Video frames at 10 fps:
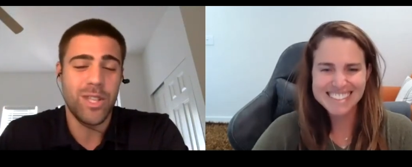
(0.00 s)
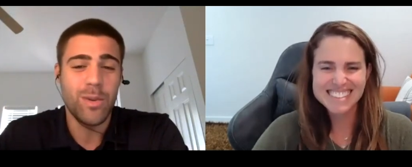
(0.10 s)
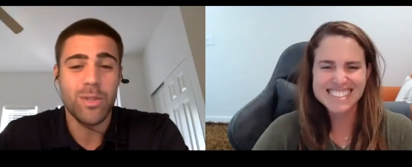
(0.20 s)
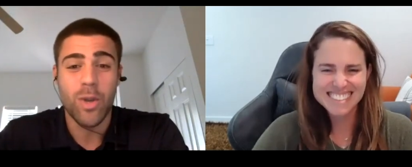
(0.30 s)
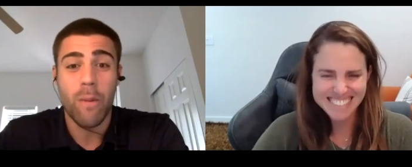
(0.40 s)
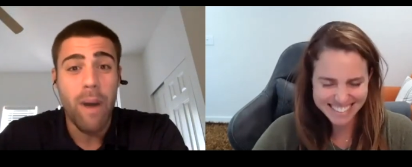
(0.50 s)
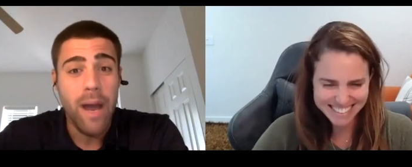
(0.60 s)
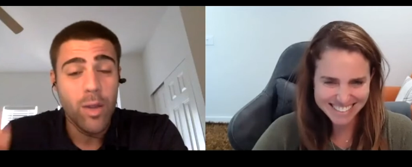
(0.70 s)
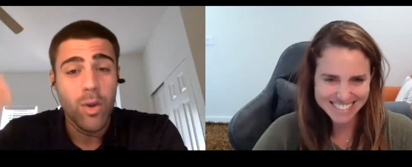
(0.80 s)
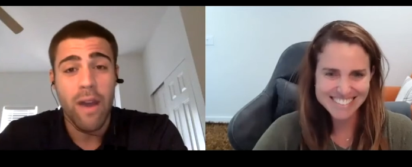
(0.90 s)
Speaker 1: to do. It's a
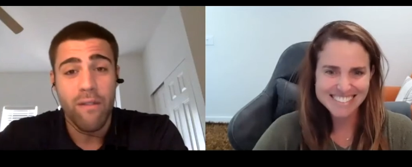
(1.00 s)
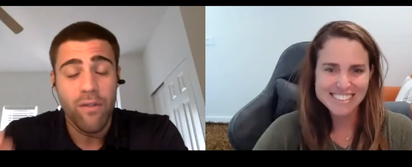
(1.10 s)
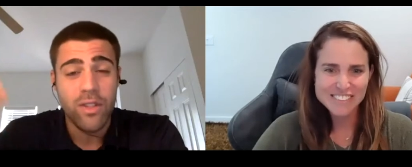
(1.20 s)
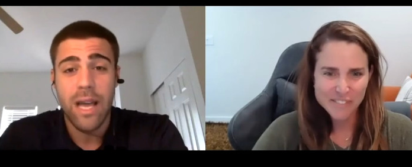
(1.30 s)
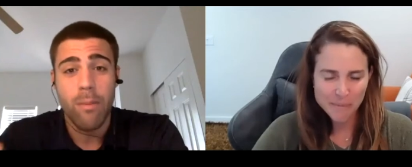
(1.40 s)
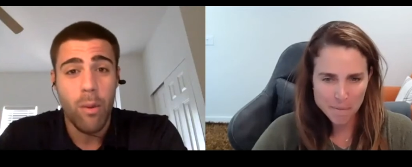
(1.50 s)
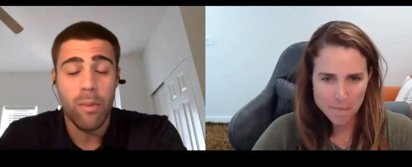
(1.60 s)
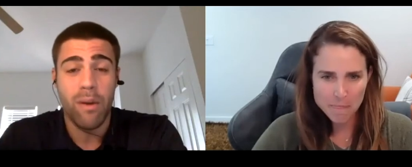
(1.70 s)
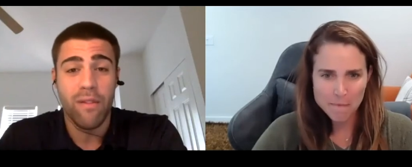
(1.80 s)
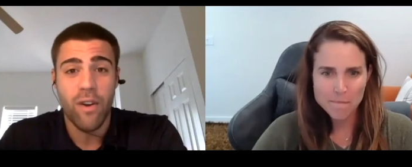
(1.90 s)
reminder every time I open
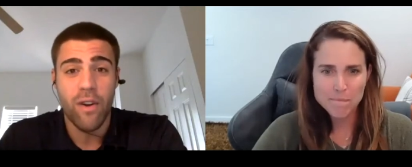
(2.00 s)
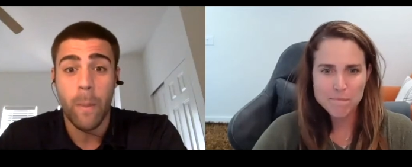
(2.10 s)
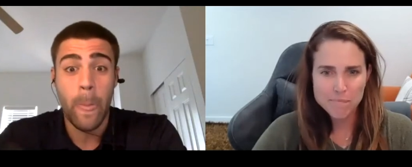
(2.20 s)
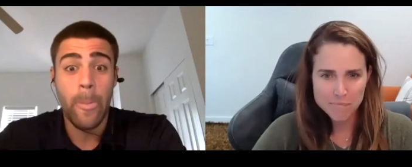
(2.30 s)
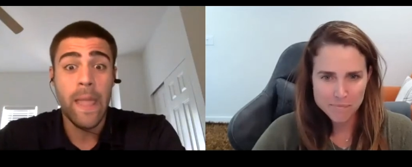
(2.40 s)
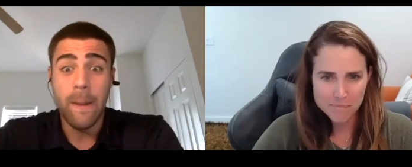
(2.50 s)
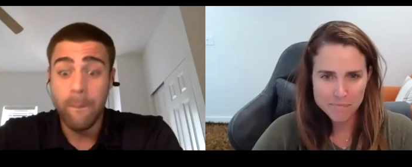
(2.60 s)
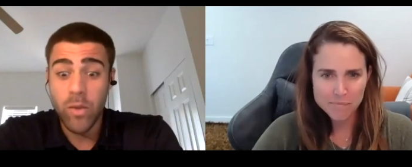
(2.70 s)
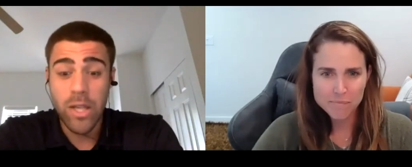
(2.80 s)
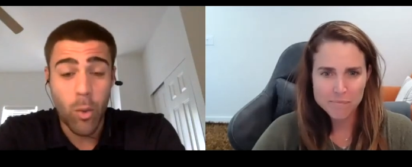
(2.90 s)
my phone.
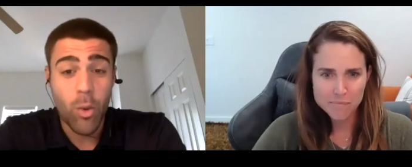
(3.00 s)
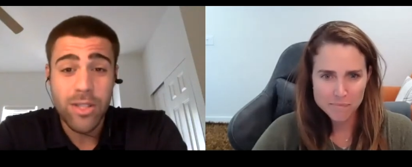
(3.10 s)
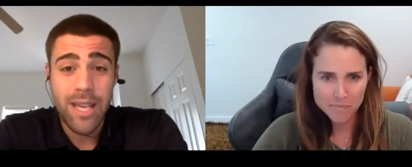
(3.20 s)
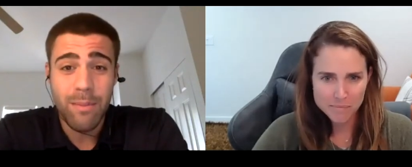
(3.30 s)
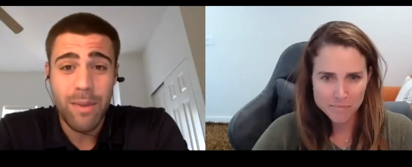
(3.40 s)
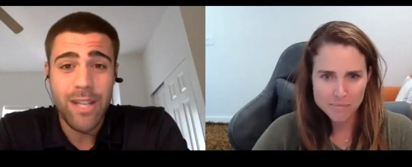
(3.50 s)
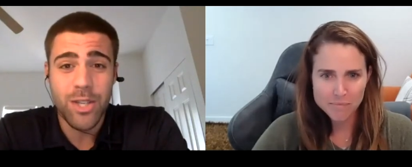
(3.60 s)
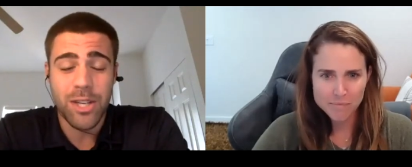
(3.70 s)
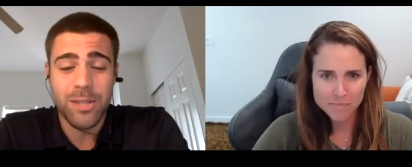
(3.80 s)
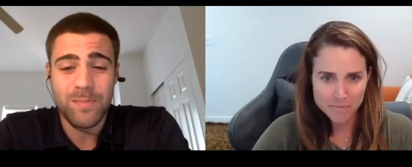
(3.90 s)
And it works like
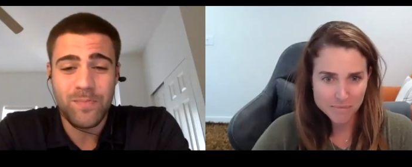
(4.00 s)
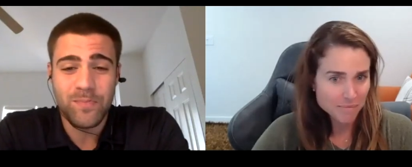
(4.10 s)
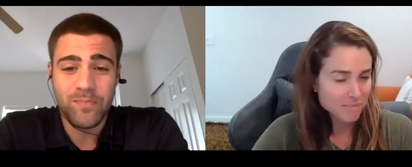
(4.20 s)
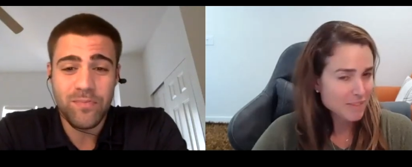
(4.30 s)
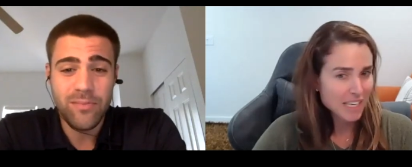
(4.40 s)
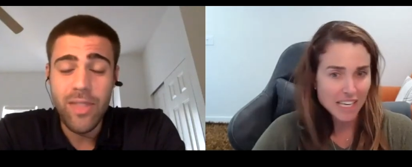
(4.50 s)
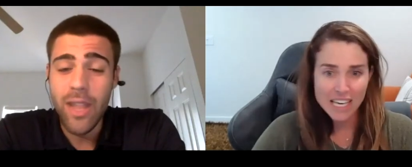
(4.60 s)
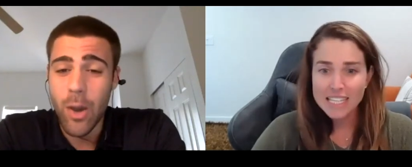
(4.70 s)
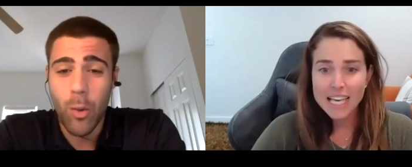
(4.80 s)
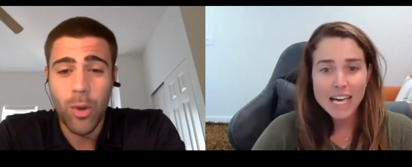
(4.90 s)
magic.
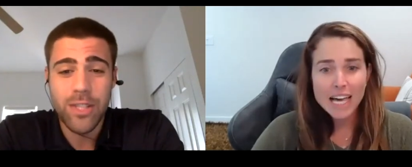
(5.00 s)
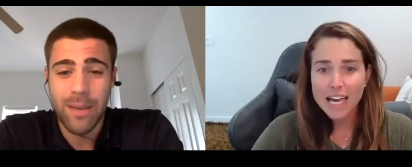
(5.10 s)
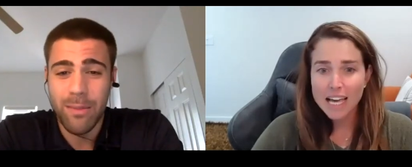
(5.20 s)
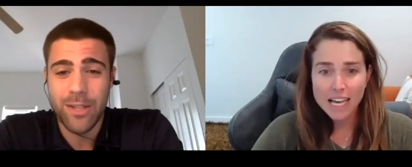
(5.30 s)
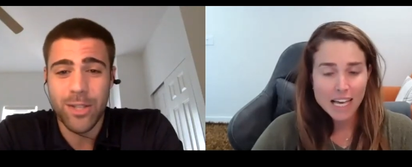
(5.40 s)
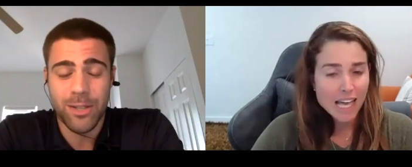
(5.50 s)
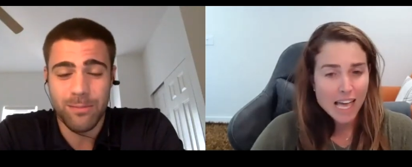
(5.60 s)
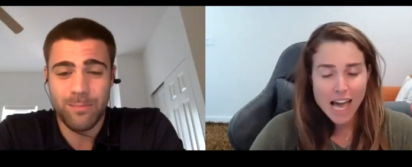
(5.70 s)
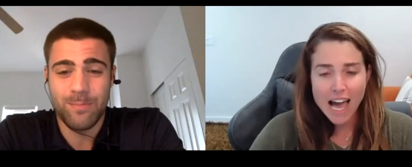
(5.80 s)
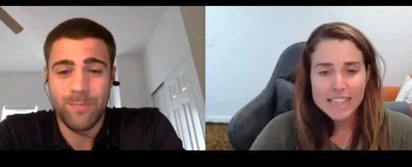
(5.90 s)
It yeah. works like magic.
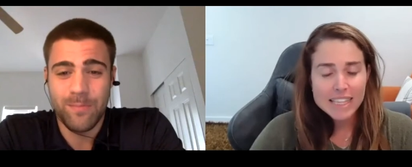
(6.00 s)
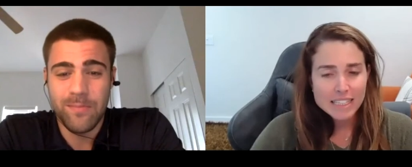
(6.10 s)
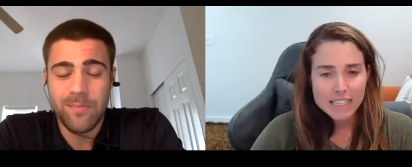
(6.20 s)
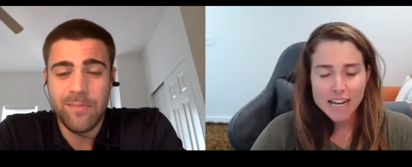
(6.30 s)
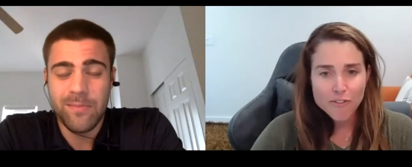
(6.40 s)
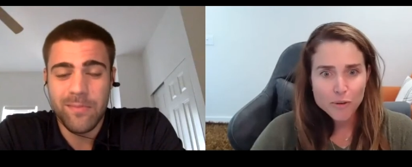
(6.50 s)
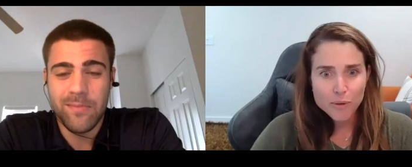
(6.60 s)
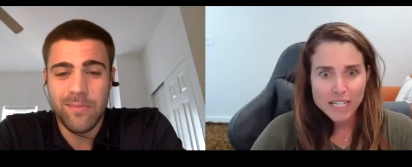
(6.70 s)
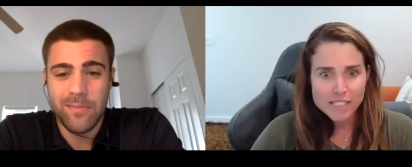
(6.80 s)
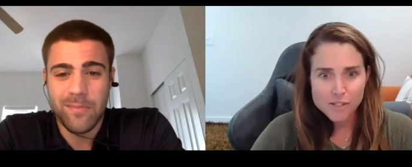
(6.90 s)
Speaker 2: I think that
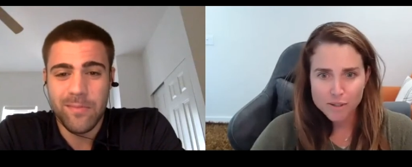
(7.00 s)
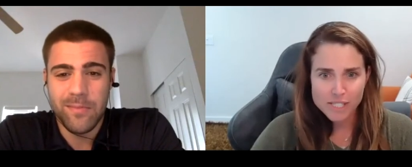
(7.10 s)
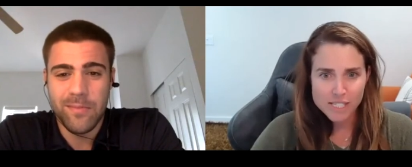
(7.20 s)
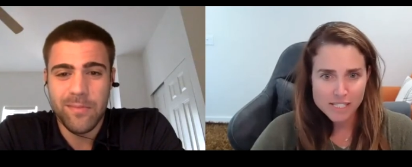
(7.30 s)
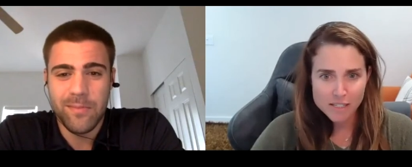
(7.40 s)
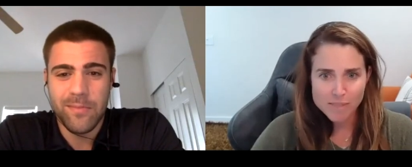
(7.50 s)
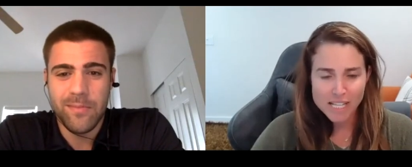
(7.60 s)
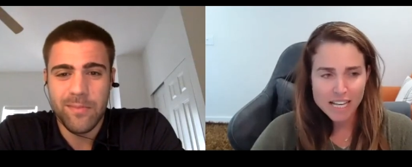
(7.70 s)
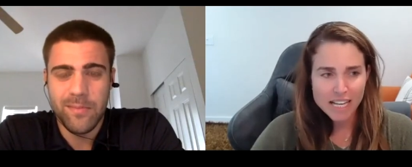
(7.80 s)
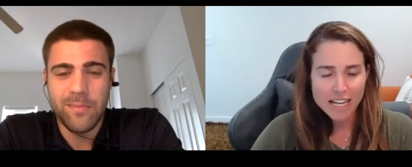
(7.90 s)
everyone has their own systems. I
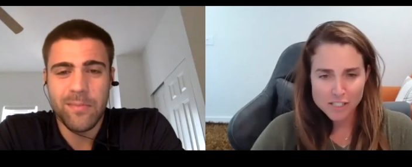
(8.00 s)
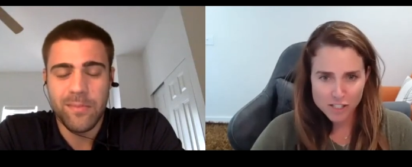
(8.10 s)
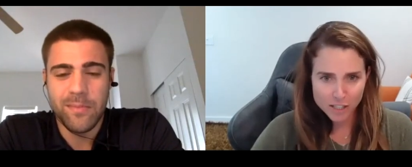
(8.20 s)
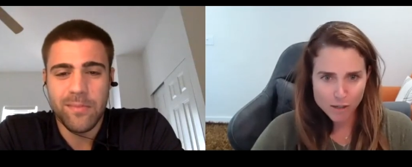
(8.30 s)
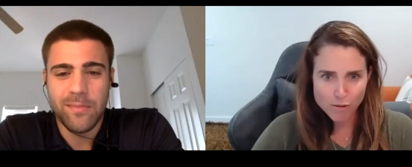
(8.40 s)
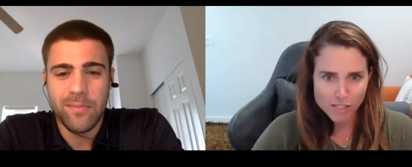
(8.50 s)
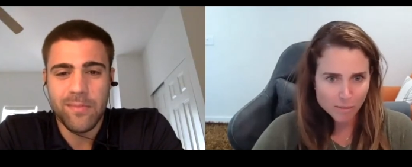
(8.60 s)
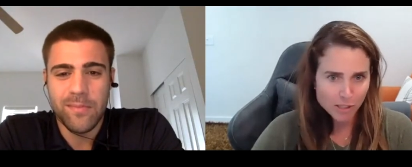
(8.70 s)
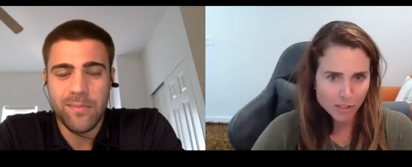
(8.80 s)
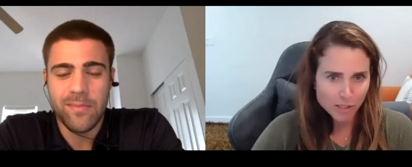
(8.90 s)
mm-hmm. actually mm-hmm. coached
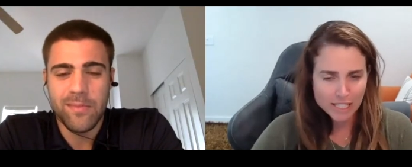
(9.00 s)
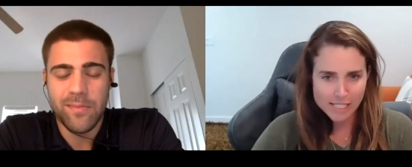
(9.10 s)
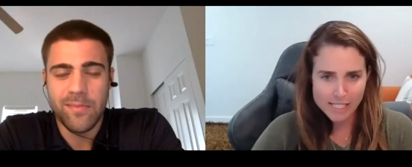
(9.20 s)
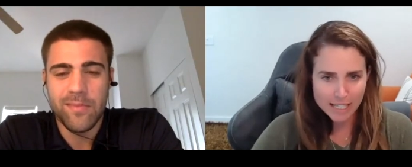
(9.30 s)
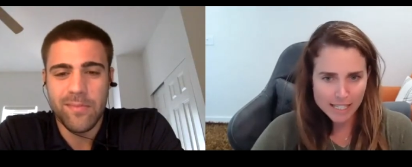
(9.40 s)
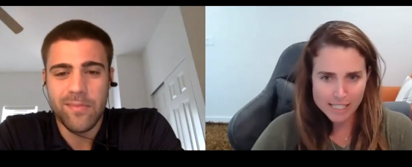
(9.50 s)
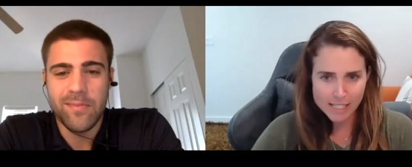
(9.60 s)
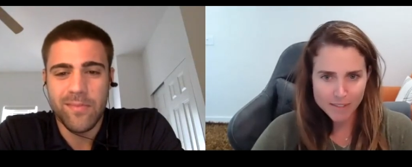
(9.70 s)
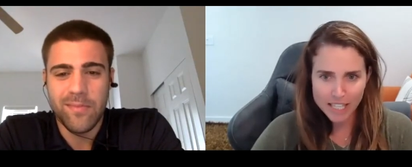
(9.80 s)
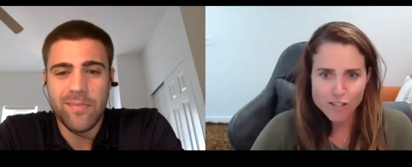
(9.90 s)
someone who did exactly the
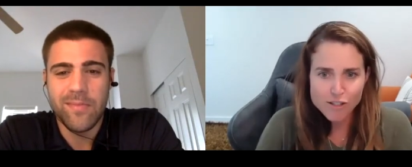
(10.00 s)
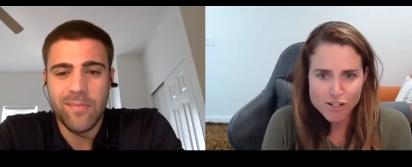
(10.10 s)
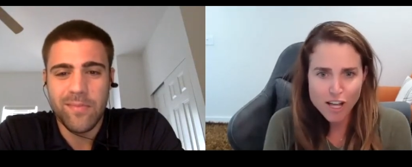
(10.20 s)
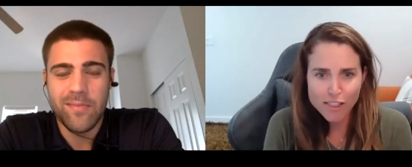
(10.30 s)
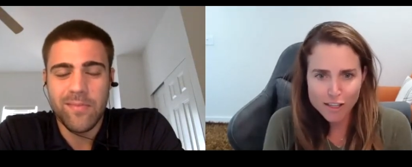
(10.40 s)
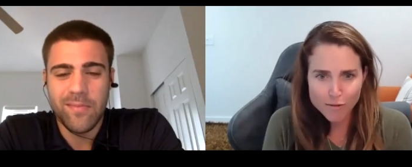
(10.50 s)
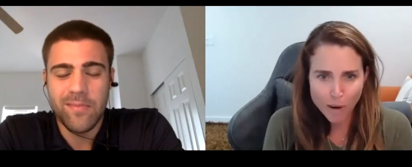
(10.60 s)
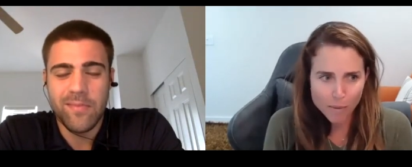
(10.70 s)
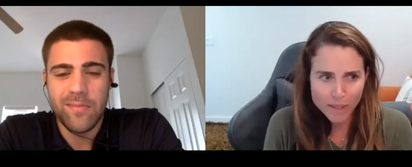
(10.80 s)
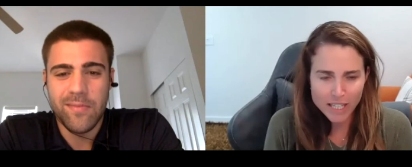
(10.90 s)
same thing, and there's nothing
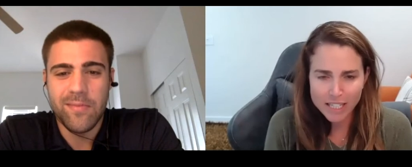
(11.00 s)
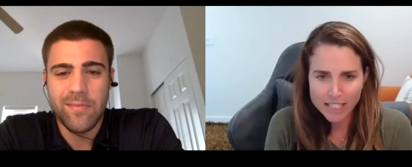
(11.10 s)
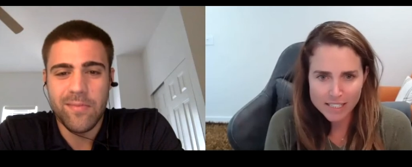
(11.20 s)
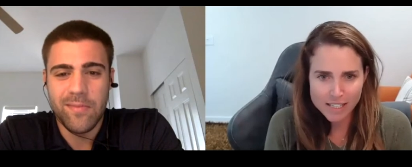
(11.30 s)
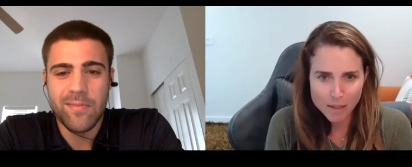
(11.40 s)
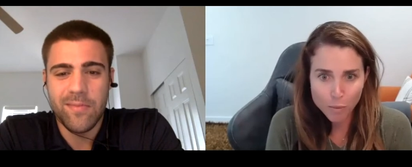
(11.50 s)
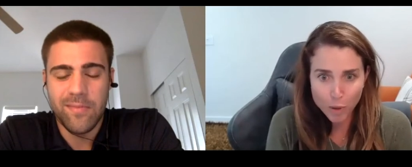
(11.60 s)
wrong with it. It, it